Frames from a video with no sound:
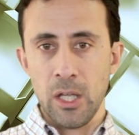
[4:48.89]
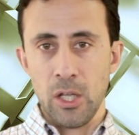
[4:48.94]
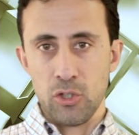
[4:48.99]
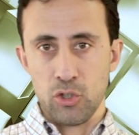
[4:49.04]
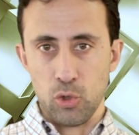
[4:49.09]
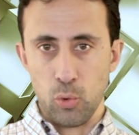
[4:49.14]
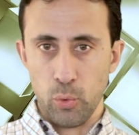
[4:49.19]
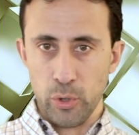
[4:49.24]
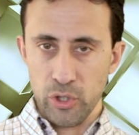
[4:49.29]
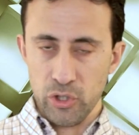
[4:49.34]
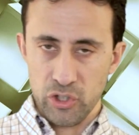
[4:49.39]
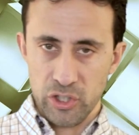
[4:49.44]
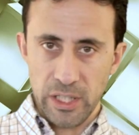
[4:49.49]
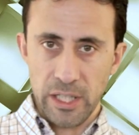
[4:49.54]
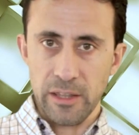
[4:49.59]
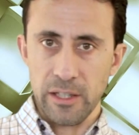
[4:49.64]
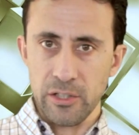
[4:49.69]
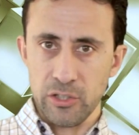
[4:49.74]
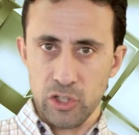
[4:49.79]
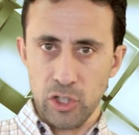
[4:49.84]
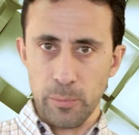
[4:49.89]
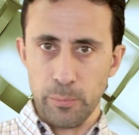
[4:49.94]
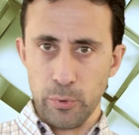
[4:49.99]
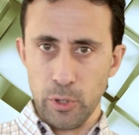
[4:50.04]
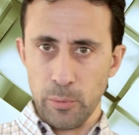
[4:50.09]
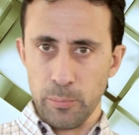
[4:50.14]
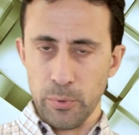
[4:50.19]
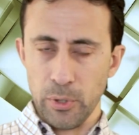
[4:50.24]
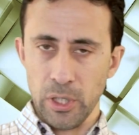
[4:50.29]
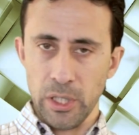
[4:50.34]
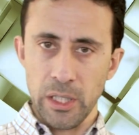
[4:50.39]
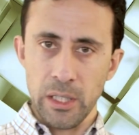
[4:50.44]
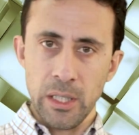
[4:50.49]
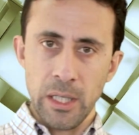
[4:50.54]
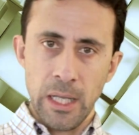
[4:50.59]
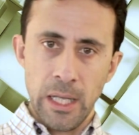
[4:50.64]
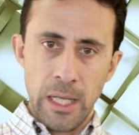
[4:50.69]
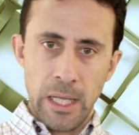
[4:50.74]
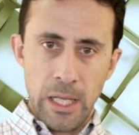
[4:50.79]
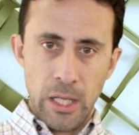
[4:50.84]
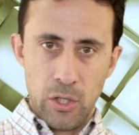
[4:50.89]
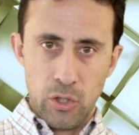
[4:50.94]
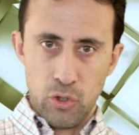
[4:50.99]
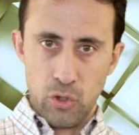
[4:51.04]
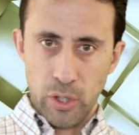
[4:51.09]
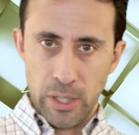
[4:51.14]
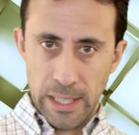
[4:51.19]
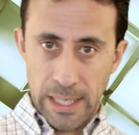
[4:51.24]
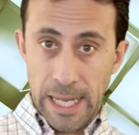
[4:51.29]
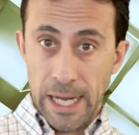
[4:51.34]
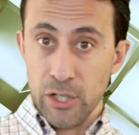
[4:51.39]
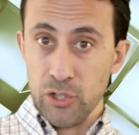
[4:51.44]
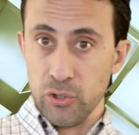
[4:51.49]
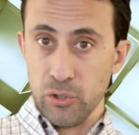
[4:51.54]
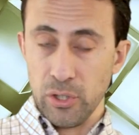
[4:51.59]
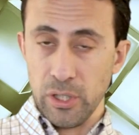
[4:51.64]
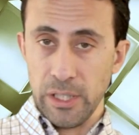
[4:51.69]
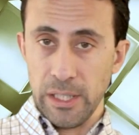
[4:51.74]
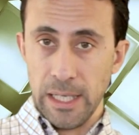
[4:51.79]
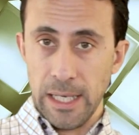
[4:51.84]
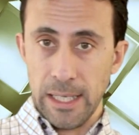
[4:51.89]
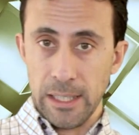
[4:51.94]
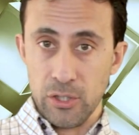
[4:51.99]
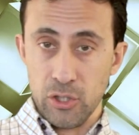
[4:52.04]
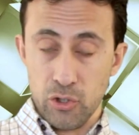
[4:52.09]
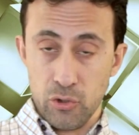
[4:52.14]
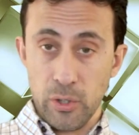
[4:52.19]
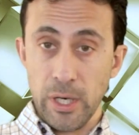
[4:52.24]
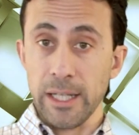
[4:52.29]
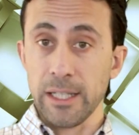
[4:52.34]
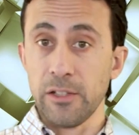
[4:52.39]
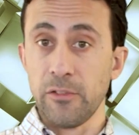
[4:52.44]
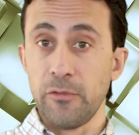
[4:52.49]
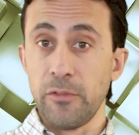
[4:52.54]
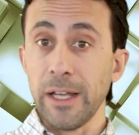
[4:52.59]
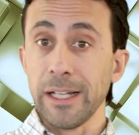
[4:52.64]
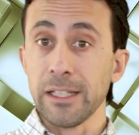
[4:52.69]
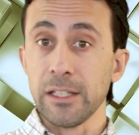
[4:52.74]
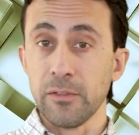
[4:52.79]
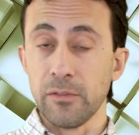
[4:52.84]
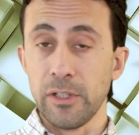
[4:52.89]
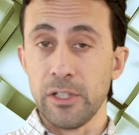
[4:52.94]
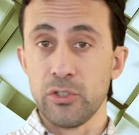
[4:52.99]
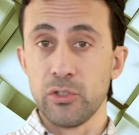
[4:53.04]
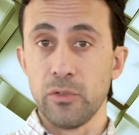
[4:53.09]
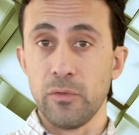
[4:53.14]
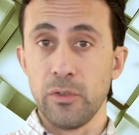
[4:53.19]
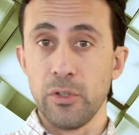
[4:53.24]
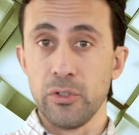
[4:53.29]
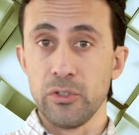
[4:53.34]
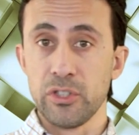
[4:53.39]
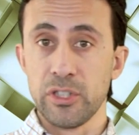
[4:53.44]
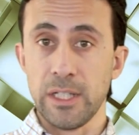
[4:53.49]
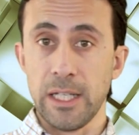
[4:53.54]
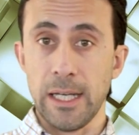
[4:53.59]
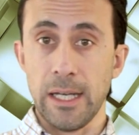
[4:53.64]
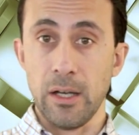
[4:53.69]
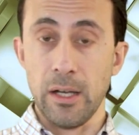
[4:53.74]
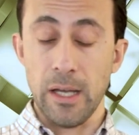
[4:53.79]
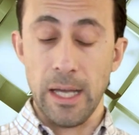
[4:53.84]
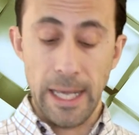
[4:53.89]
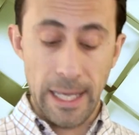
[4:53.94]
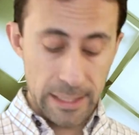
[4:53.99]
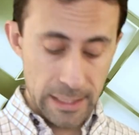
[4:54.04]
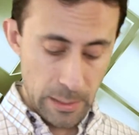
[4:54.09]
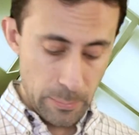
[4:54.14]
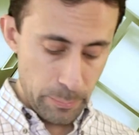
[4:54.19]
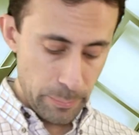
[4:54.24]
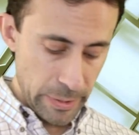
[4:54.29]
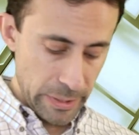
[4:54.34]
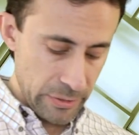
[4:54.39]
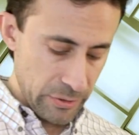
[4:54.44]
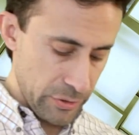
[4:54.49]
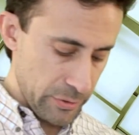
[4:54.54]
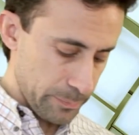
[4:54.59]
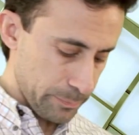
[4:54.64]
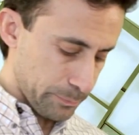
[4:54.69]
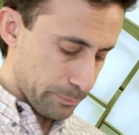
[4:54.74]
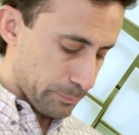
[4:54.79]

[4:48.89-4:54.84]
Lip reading: So when you set things up properly, you can actually track the effectiveness of those ad campaigns.